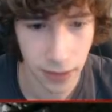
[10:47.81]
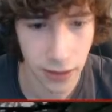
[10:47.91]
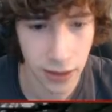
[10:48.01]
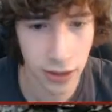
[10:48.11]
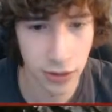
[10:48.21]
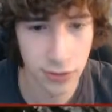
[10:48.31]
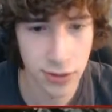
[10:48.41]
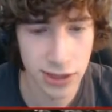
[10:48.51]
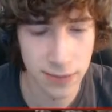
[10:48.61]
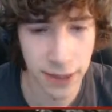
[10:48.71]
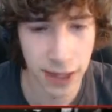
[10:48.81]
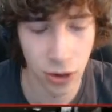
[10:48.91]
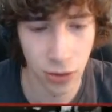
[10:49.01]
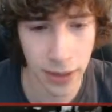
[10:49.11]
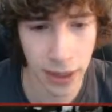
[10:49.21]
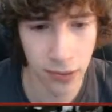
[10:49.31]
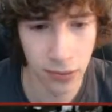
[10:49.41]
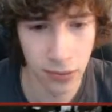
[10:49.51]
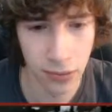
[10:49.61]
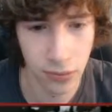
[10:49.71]
Yeah, the music's picking up now,
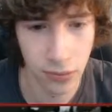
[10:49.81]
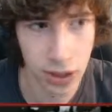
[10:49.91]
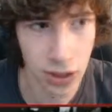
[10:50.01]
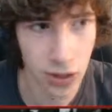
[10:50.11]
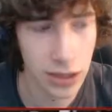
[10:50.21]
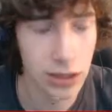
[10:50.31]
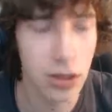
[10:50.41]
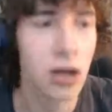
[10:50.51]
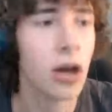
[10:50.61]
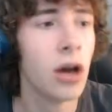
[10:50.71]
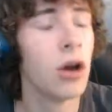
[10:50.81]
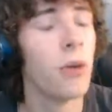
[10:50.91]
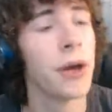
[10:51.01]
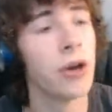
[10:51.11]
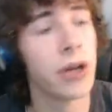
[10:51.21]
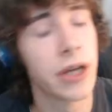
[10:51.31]
which I like. Oh my god, I